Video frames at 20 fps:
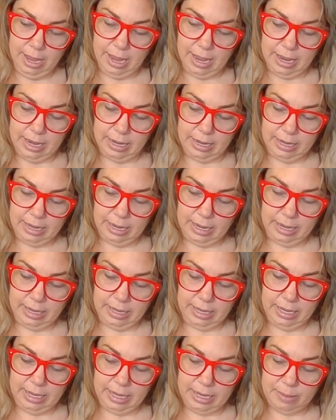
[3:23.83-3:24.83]
and
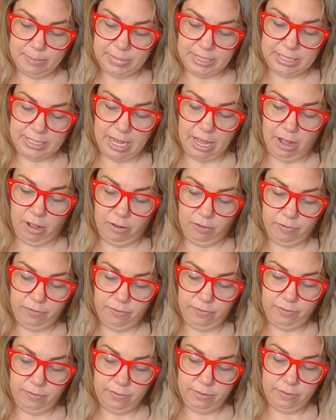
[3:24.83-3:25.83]
he
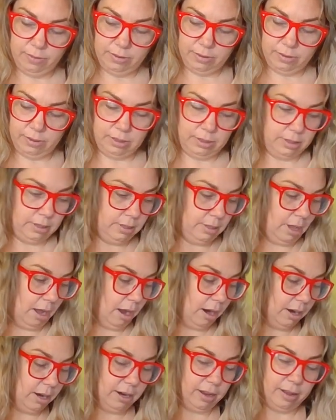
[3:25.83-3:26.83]
himself, the
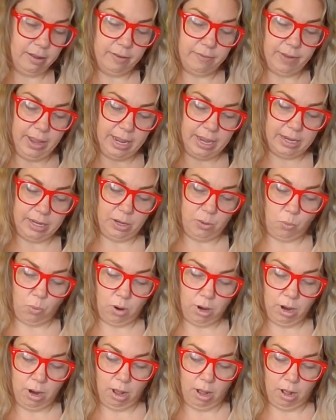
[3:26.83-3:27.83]
art of Andy
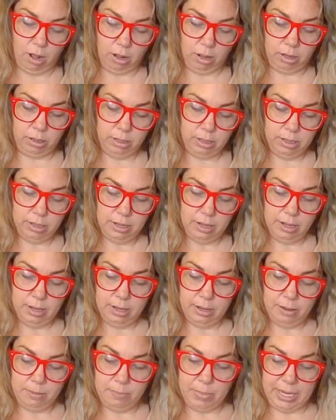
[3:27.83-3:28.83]
Warhol,
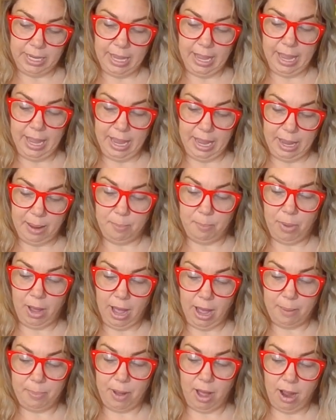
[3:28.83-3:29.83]
became
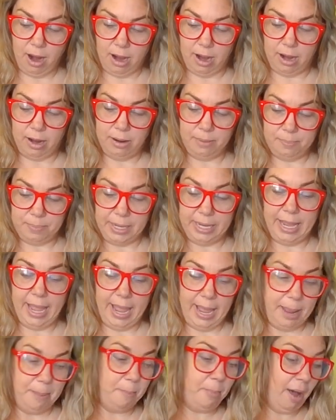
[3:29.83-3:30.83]
pop art,
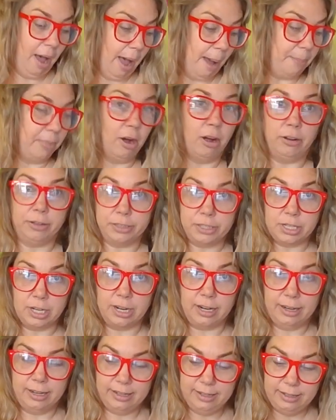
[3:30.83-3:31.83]
became pop
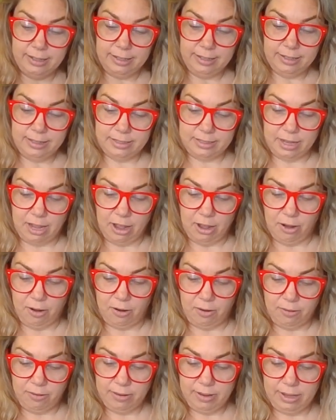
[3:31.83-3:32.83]
culture.
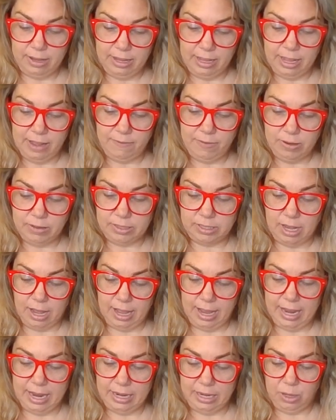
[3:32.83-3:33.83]
So if you saw
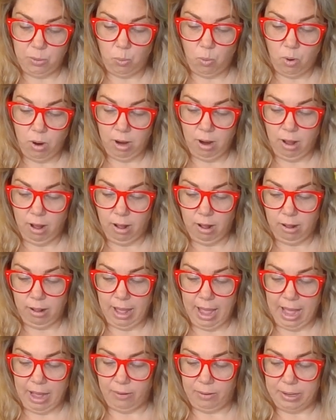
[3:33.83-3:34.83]
Andy Warhol
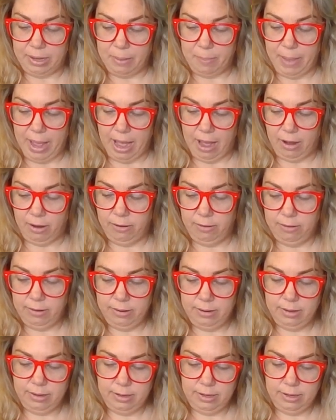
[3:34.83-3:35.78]
out and about,